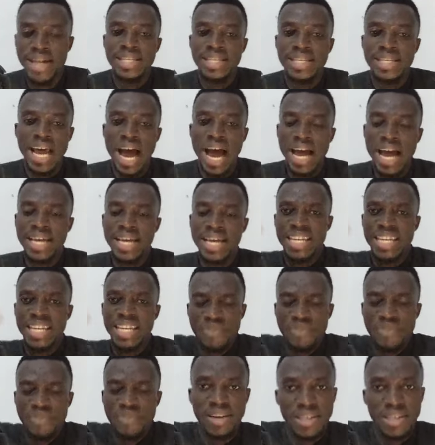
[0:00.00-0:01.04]
he never
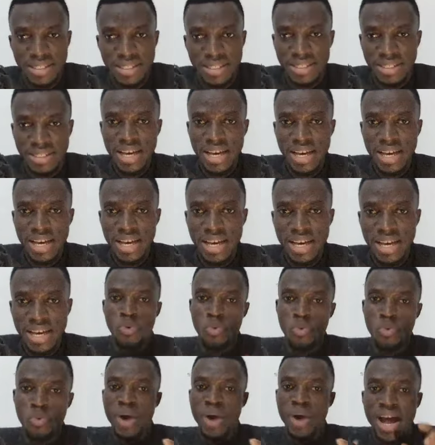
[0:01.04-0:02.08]
listened. We
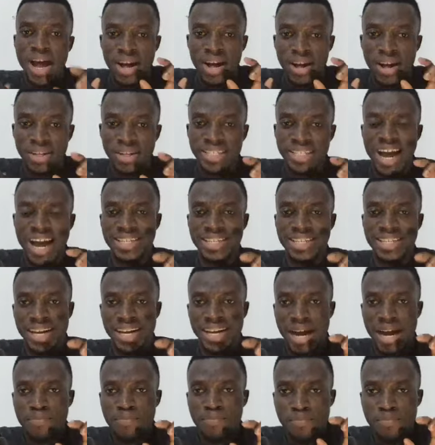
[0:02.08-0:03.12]
were held at a
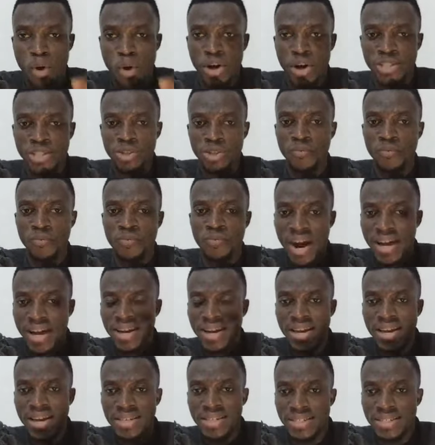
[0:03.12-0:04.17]
gunpoint to
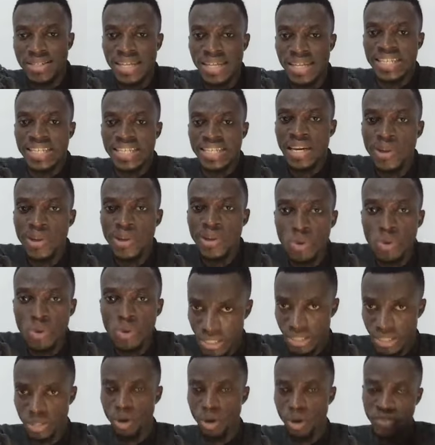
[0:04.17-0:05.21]
finance the
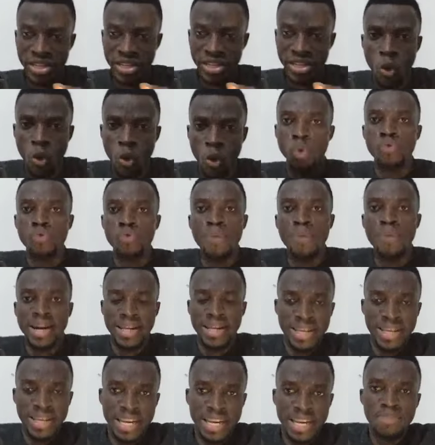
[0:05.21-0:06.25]
delusions of this old man in
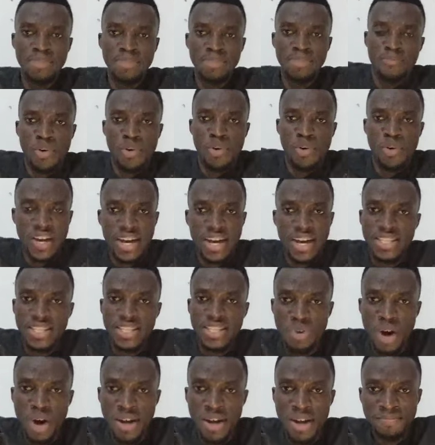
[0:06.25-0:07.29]
the name of building
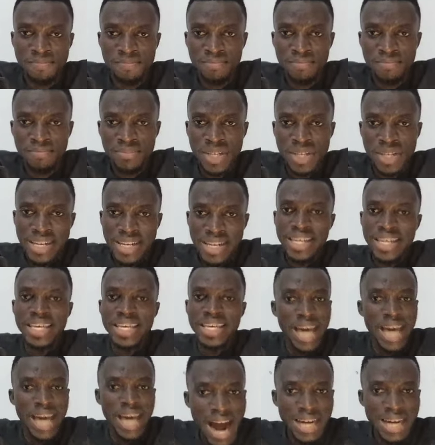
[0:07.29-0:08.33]
cathedral. And he
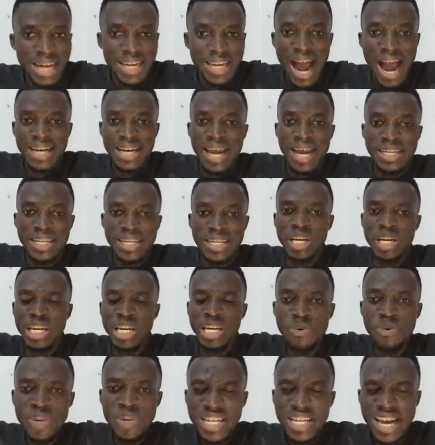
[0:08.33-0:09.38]
had other
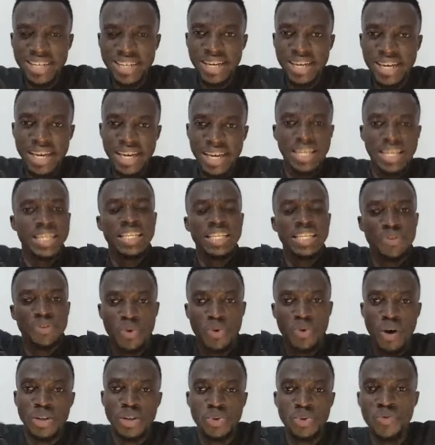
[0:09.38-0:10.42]
deluded
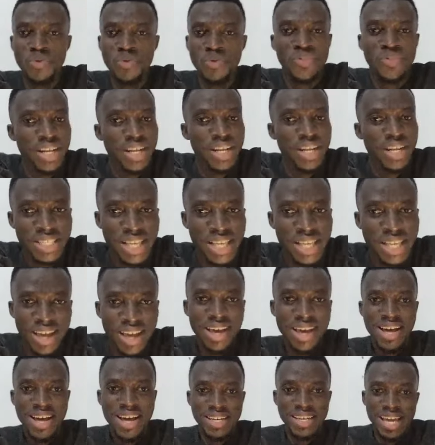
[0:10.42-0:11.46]
individuals who think
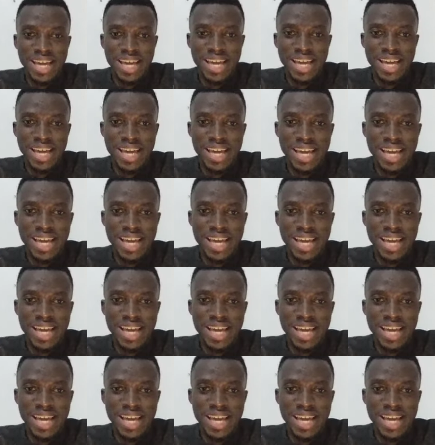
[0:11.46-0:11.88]
they are